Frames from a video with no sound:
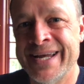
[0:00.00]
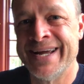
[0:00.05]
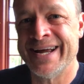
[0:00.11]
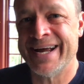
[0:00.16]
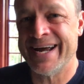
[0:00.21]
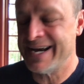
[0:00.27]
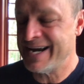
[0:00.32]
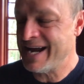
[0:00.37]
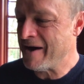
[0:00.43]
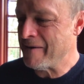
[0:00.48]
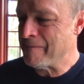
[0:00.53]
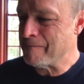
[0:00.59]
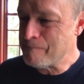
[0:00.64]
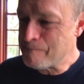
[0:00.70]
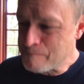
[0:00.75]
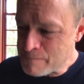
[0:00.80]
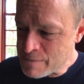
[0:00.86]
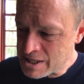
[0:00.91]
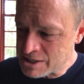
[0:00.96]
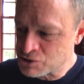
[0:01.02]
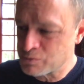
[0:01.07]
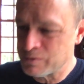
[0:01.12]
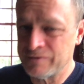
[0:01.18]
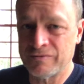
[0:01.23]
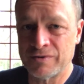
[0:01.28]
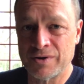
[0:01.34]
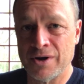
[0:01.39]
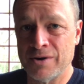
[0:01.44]
and how much we've
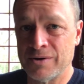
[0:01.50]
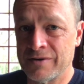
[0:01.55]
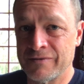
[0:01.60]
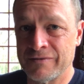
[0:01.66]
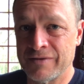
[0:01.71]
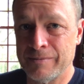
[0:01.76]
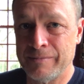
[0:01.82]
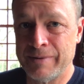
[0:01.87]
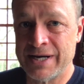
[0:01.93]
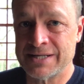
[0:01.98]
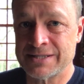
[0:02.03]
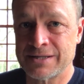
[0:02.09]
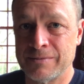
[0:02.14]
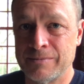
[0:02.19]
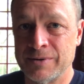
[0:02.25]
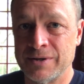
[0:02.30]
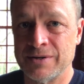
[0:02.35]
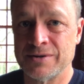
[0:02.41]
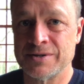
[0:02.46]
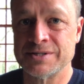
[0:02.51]
grown over the past couple of years,